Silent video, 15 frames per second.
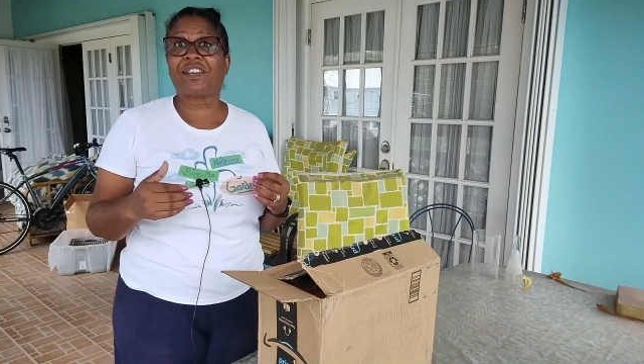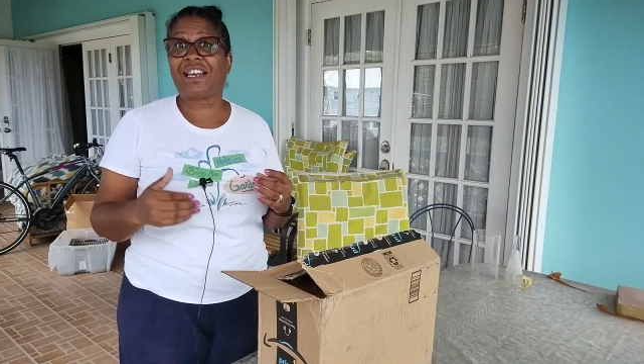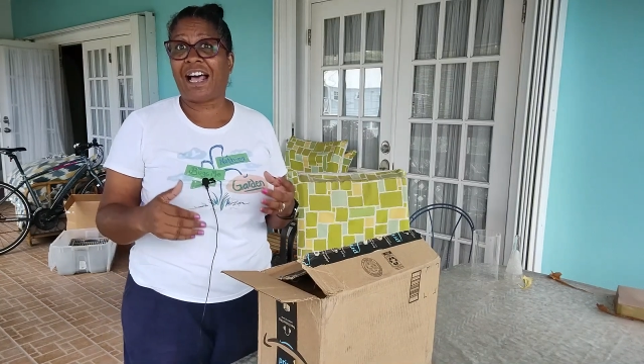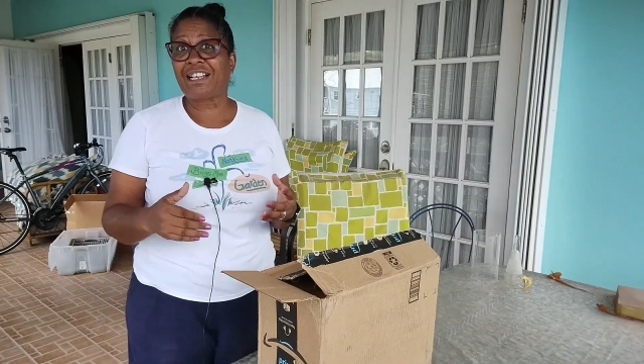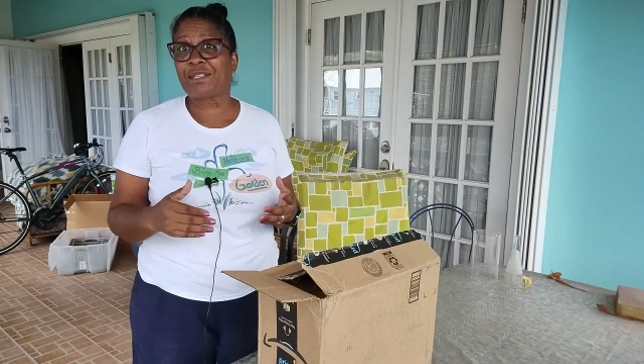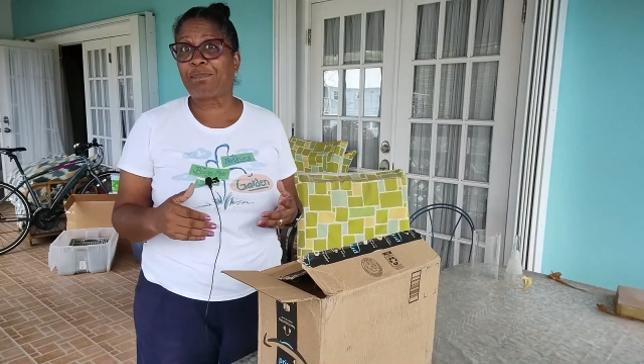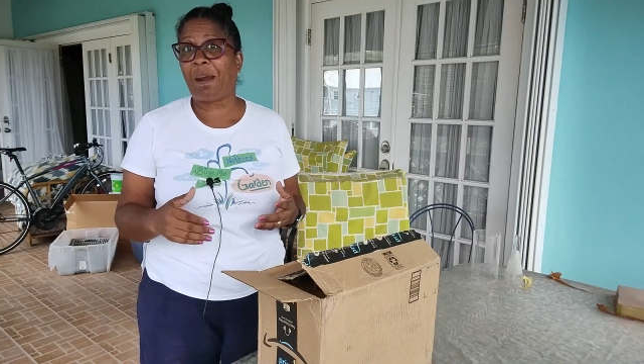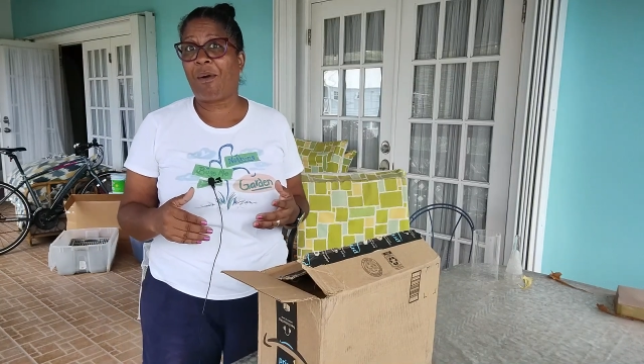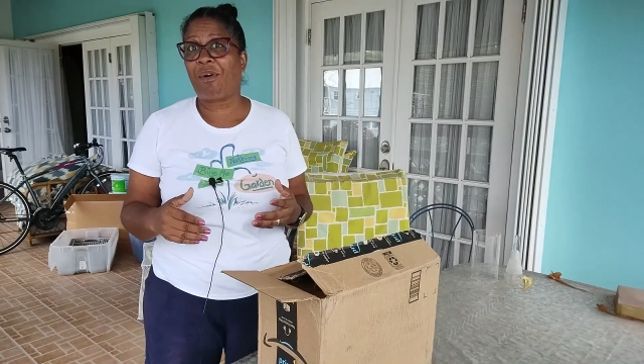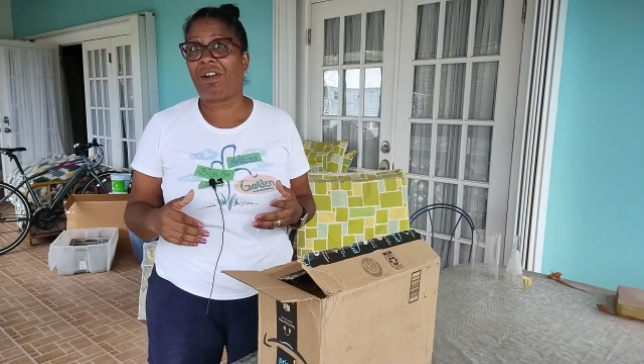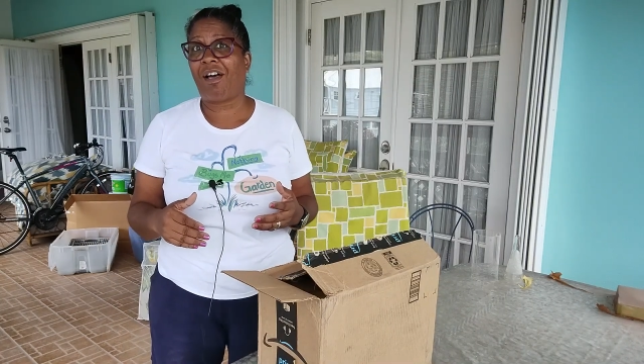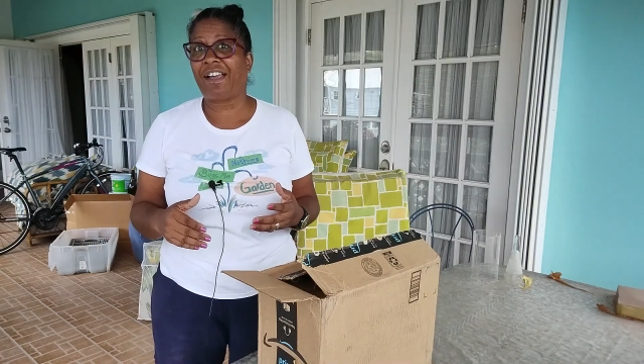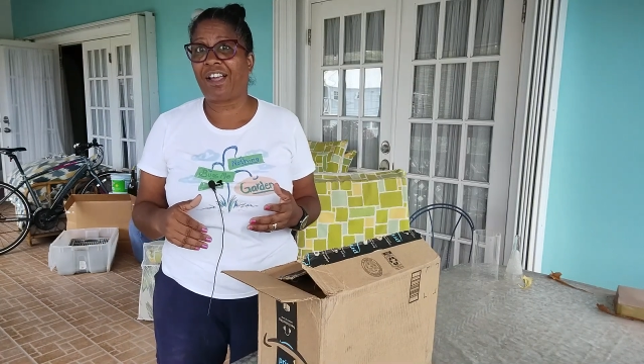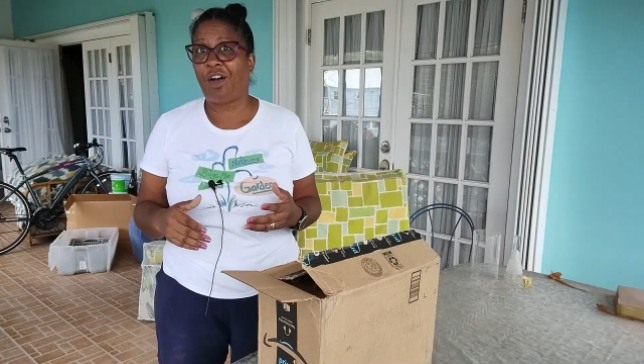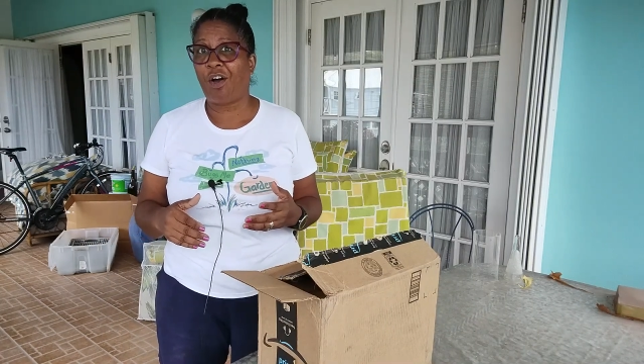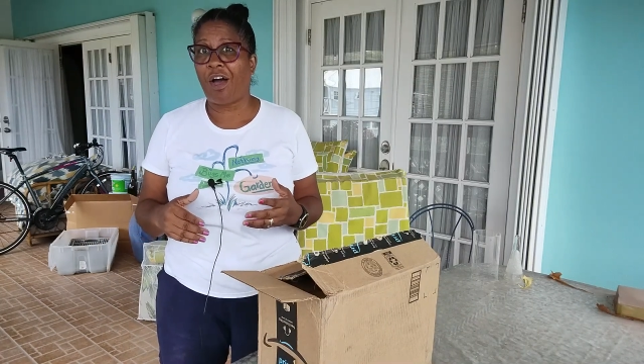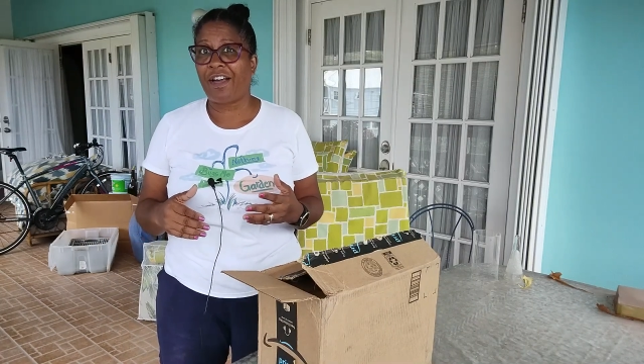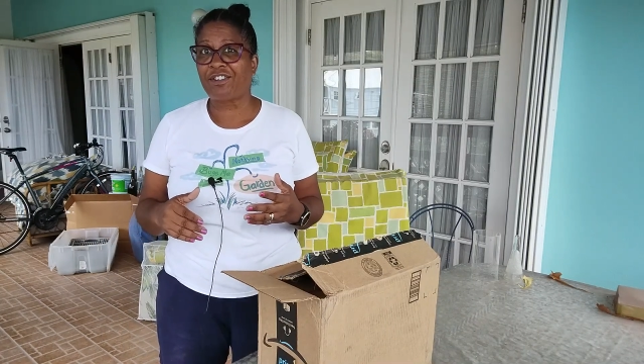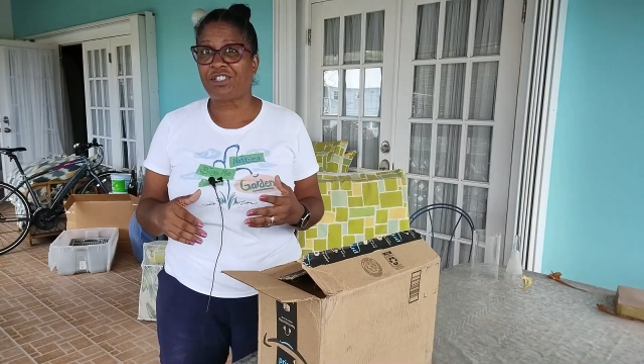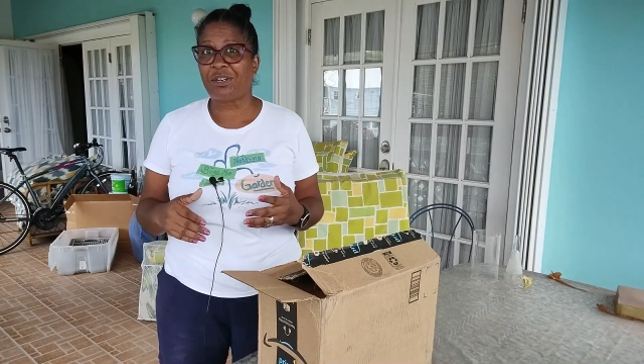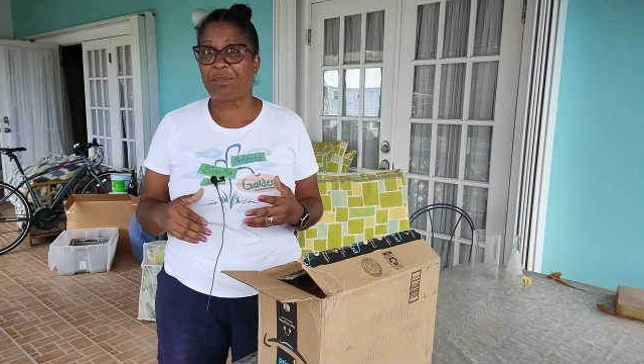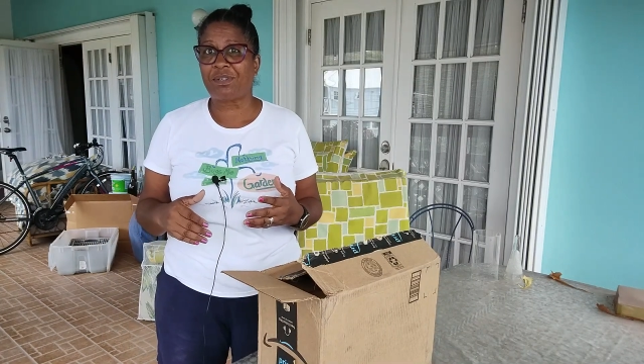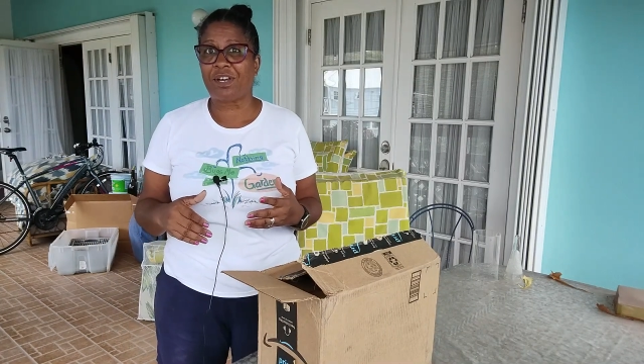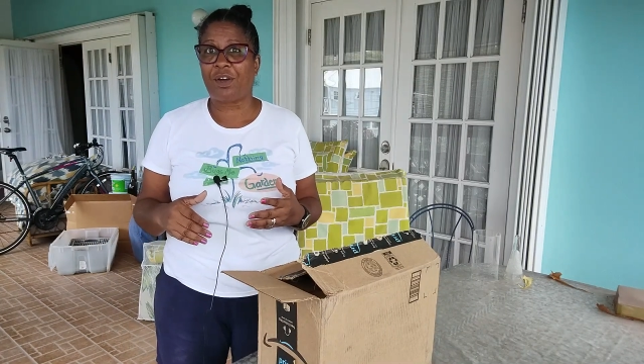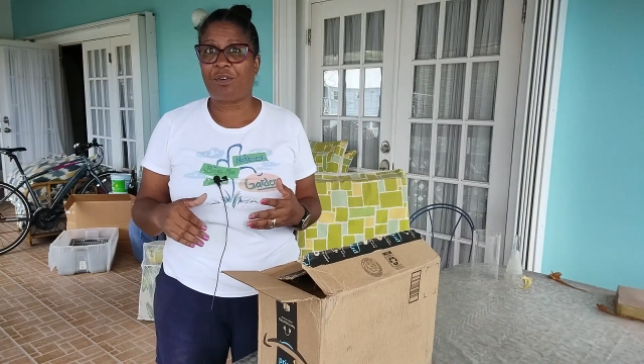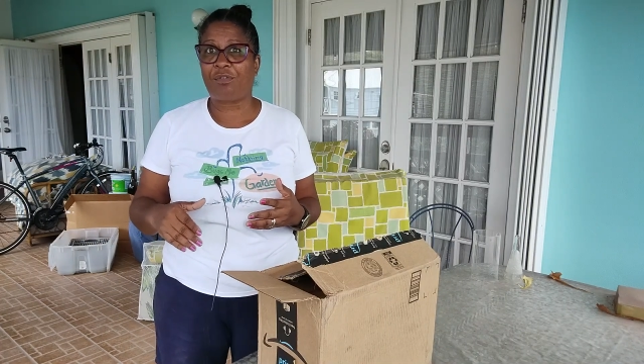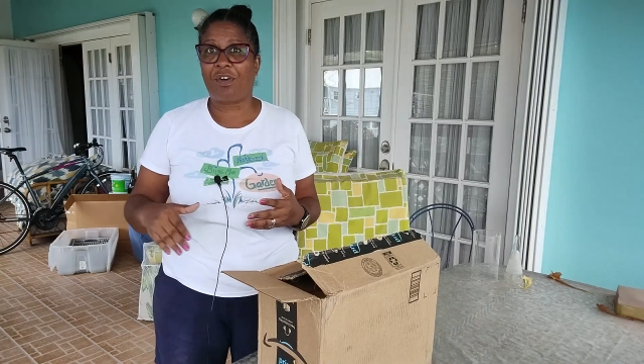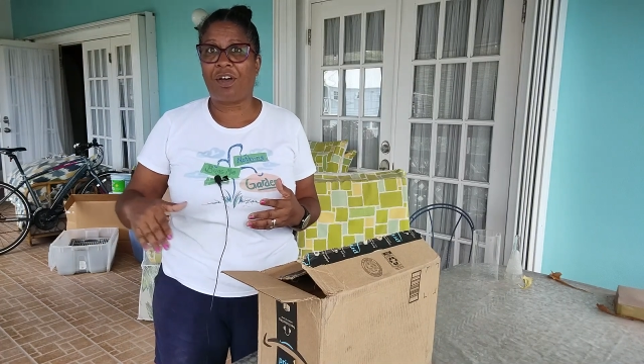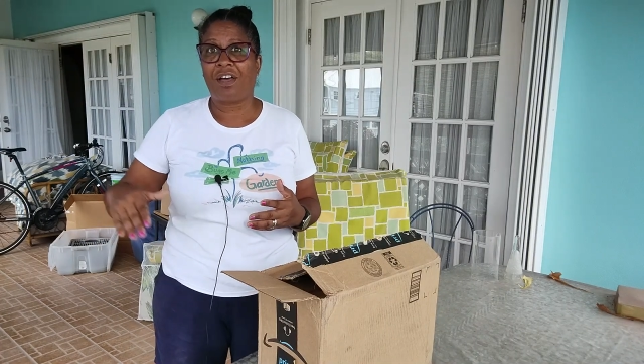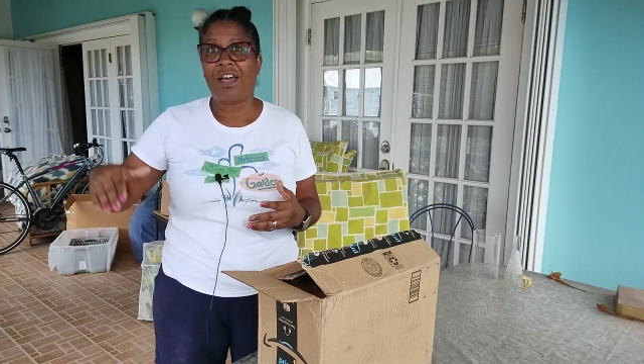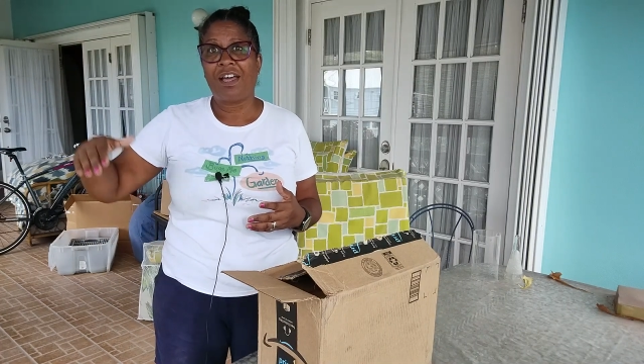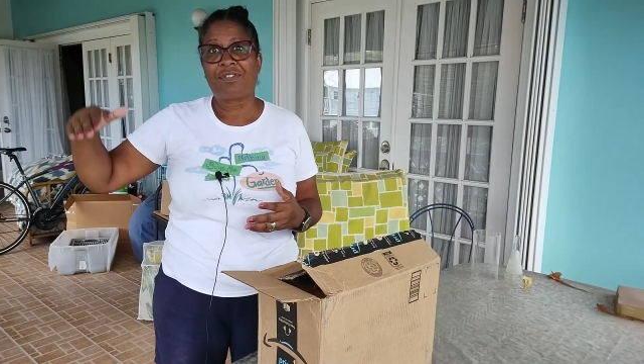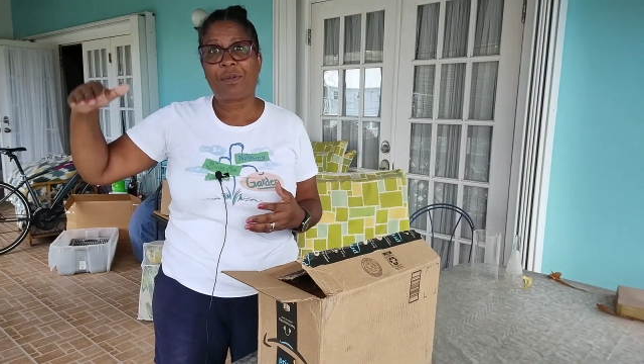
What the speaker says: last barrel I got and shipped over,